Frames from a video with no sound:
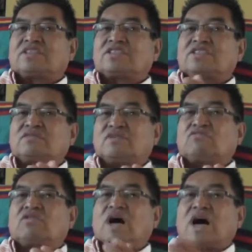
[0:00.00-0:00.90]
Nits
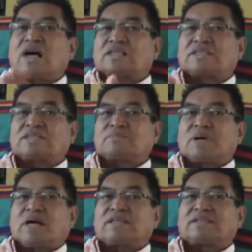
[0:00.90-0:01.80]
wowohas, it's
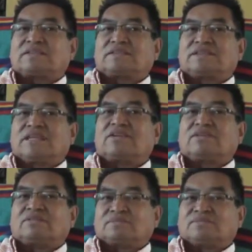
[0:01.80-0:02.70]
spotted eagle.